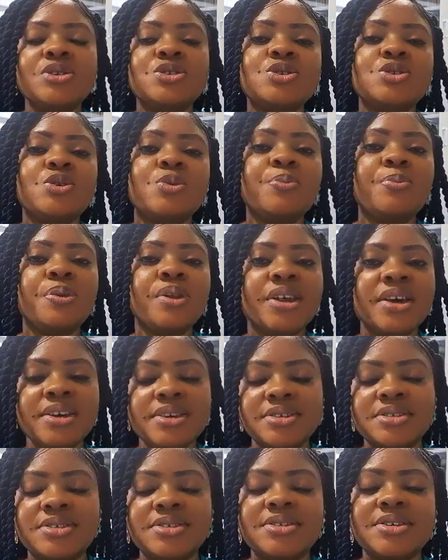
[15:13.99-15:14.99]
So
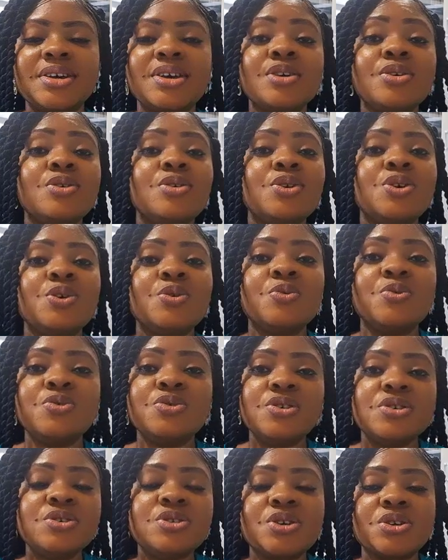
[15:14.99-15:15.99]
please, you
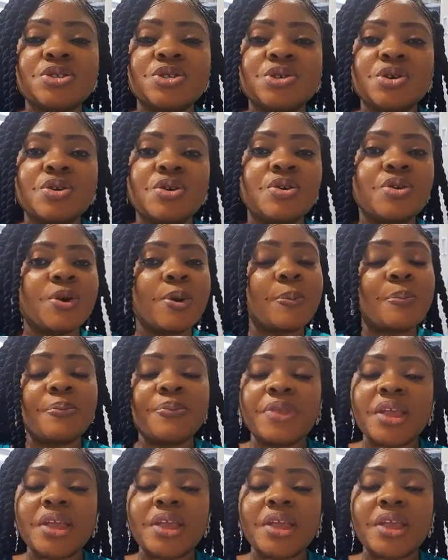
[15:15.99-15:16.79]
will use your tongue